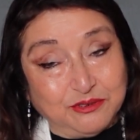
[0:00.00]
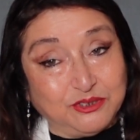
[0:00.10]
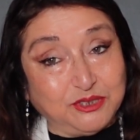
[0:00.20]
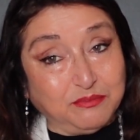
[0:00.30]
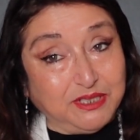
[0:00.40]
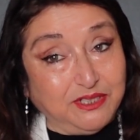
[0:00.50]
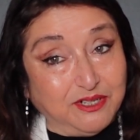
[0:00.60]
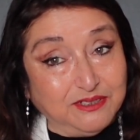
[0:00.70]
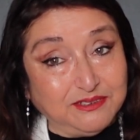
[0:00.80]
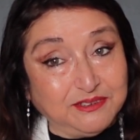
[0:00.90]
Or she might
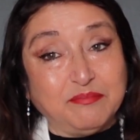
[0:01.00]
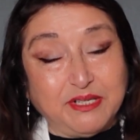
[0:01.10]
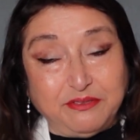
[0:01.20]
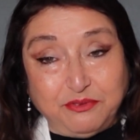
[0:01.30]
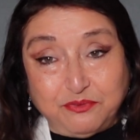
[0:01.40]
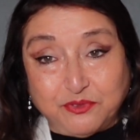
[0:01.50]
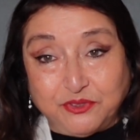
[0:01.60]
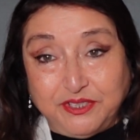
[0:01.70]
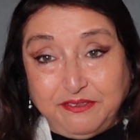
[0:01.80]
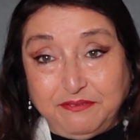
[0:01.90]
not. But if you
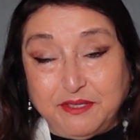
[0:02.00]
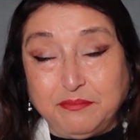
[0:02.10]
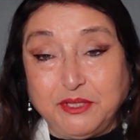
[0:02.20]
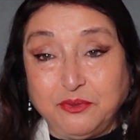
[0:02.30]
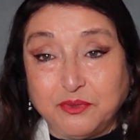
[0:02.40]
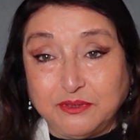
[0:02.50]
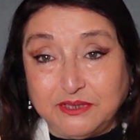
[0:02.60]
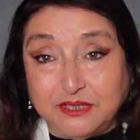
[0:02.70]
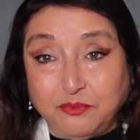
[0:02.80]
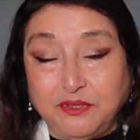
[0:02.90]
forgive them and you want to
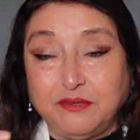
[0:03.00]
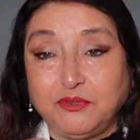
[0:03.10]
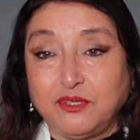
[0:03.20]
stay with them,